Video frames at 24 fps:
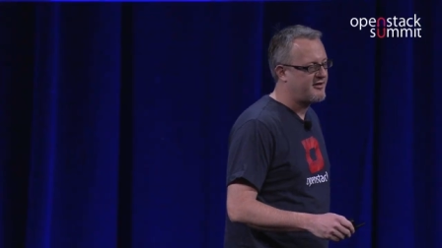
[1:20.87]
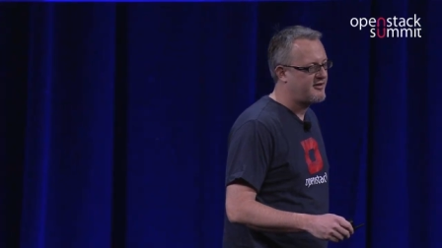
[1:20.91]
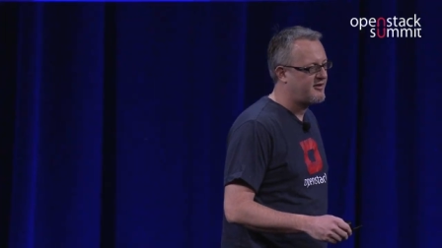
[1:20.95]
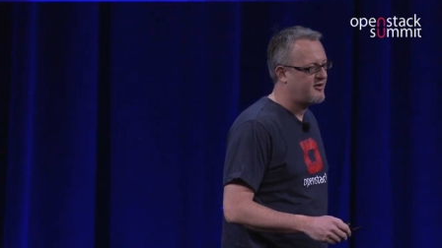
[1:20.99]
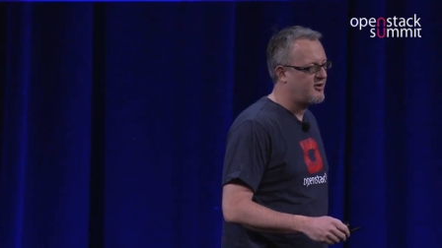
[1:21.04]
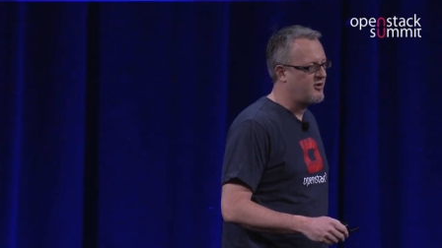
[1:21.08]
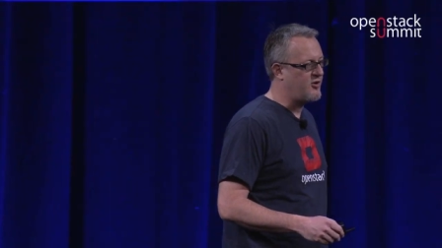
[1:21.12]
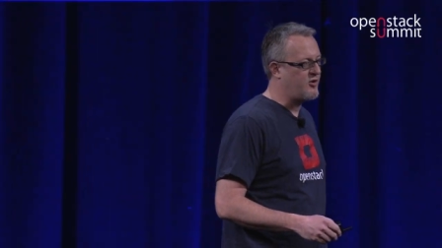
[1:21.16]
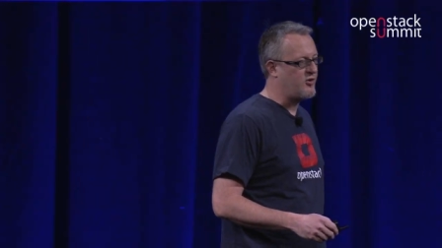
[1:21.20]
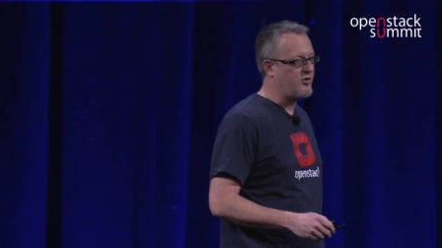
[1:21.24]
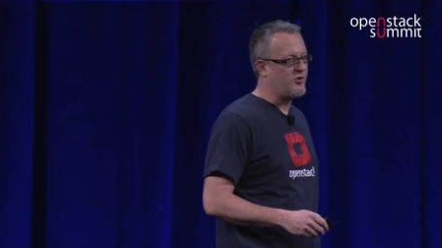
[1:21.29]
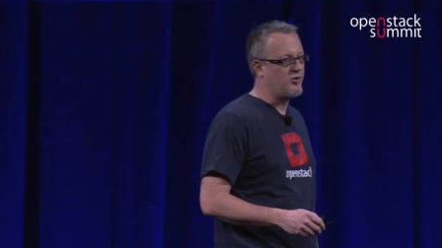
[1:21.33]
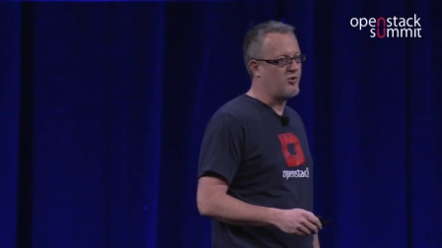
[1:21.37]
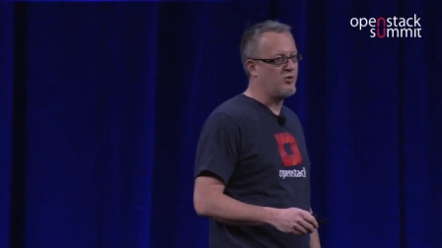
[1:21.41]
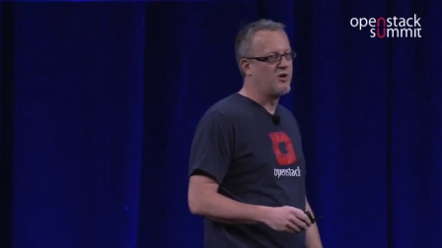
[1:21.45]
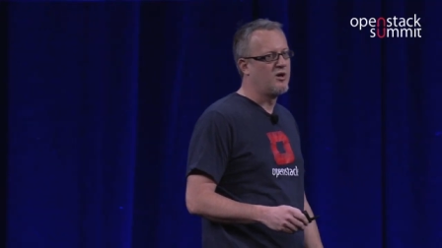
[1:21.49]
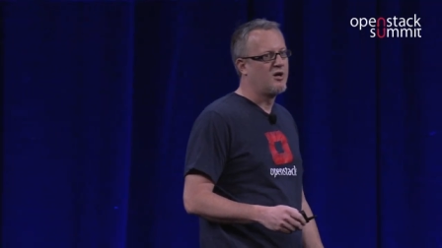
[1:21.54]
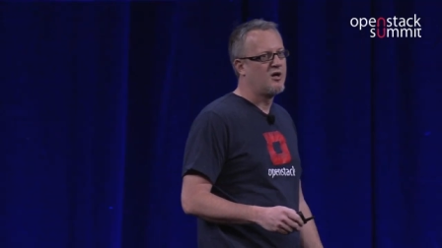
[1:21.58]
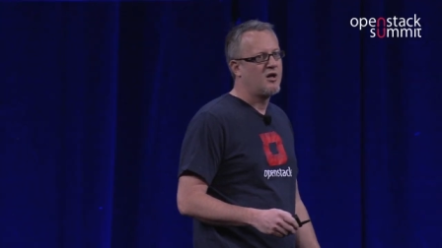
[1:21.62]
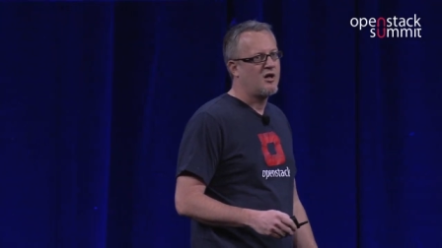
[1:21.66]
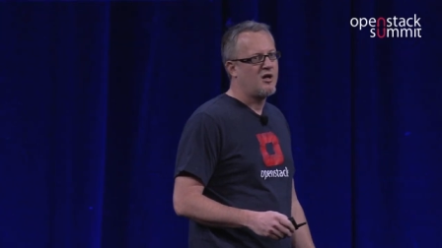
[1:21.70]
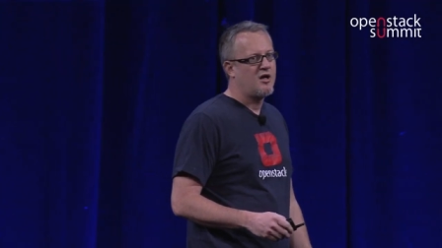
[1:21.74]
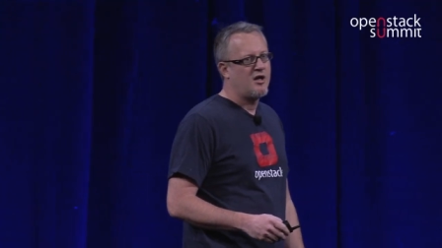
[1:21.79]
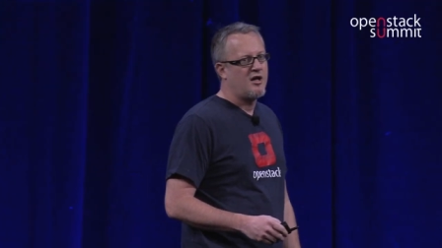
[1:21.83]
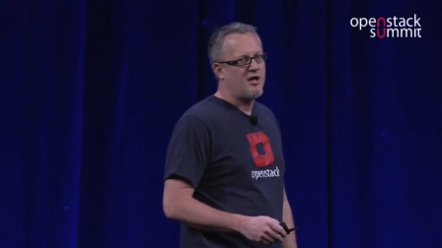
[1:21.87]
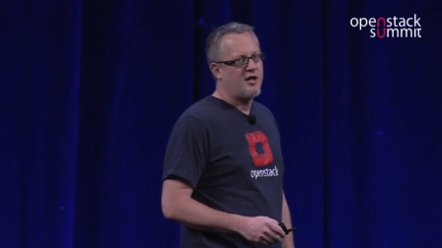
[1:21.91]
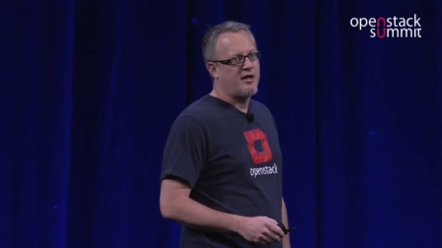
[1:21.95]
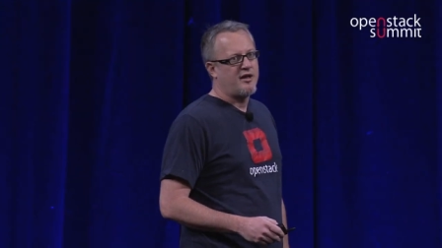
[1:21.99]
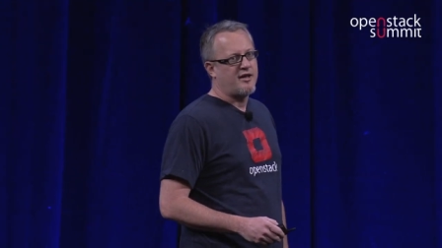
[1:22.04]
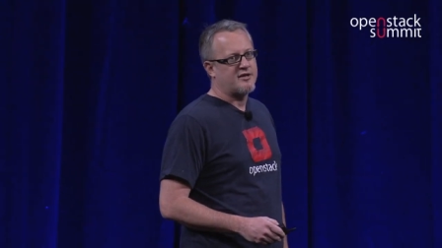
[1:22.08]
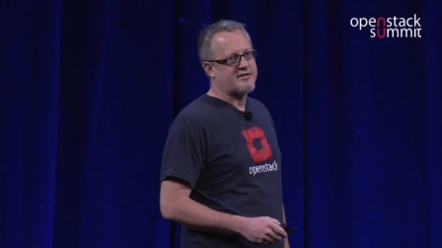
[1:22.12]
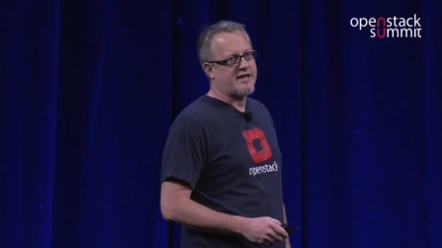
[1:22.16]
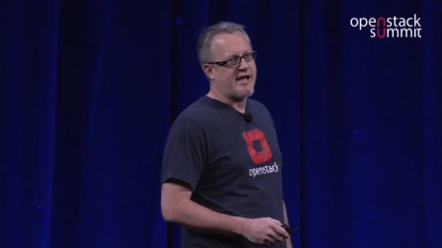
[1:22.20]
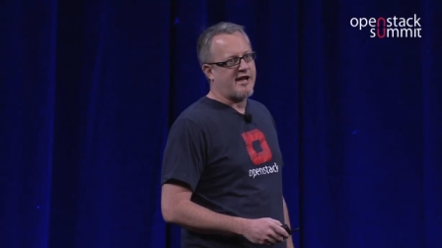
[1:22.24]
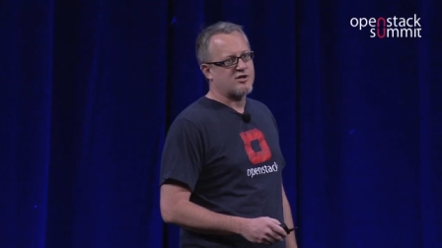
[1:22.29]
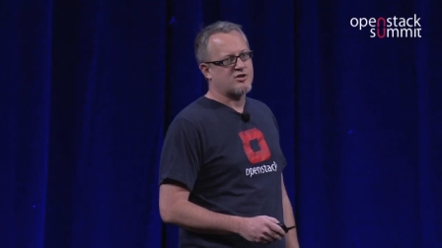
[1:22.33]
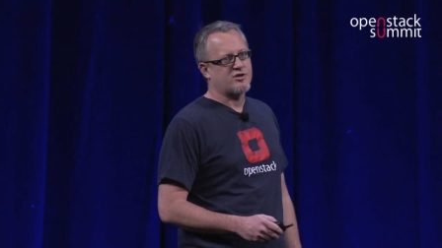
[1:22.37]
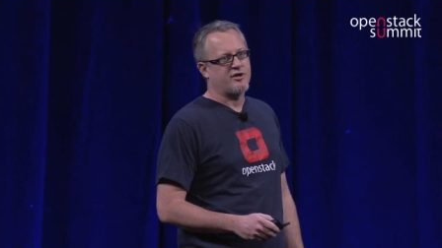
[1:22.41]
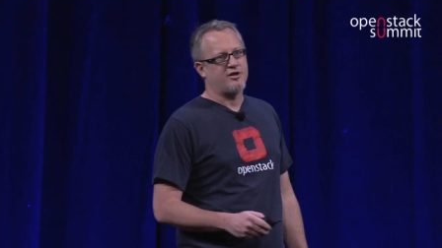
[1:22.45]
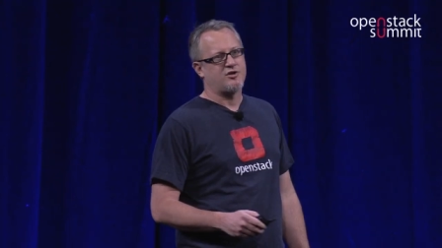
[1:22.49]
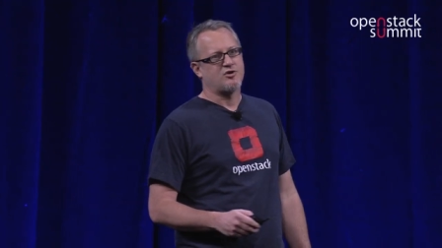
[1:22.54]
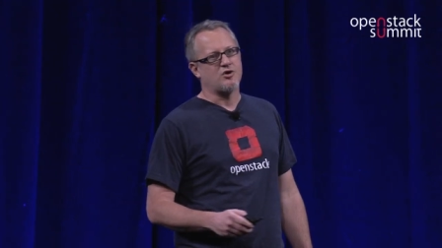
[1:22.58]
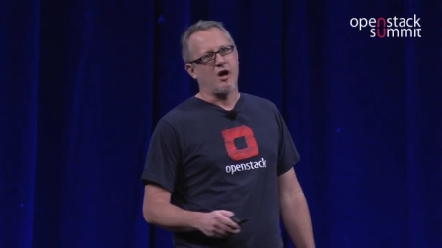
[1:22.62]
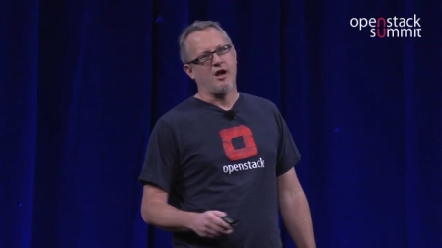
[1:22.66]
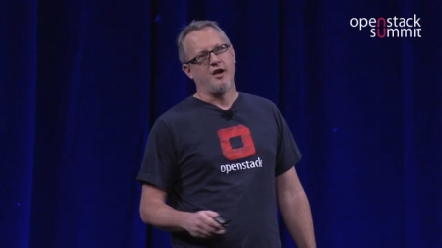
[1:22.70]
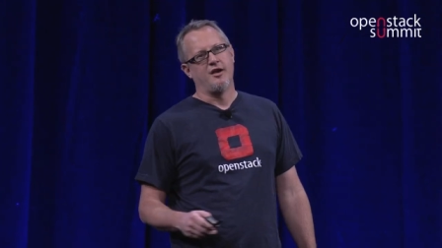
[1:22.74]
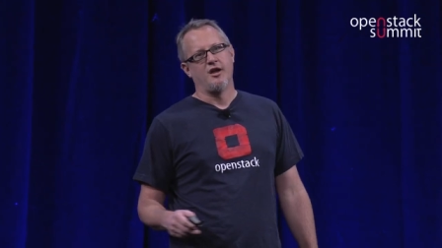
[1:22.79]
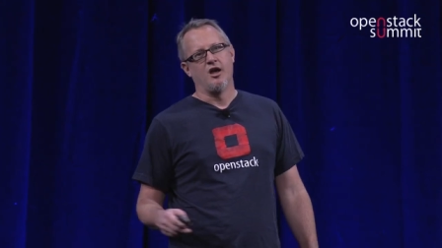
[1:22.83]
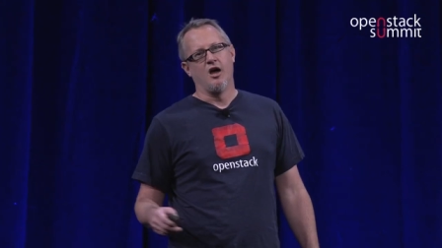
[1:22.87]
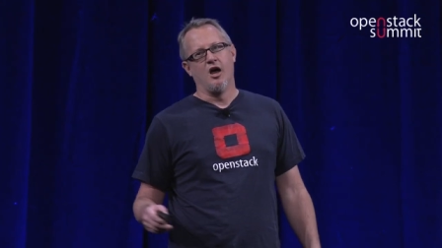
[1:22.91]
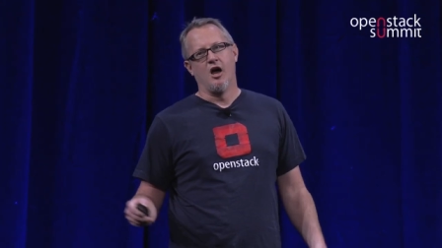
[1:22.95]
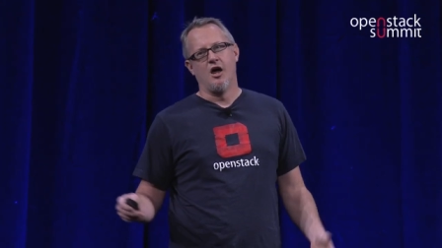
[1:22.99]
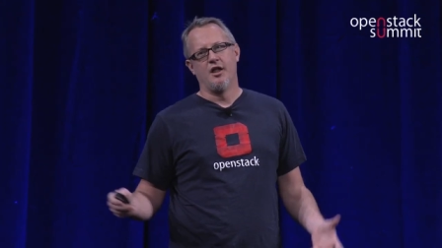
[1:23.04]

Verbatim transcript: who is actually trying to